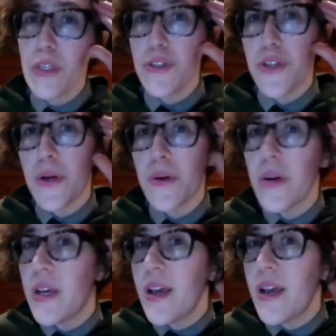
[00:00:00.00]

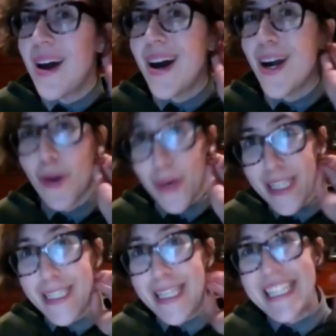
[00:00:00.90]
So
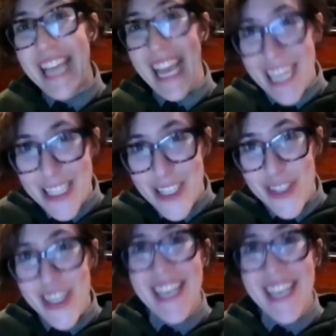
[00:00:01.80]
according to this anecdote,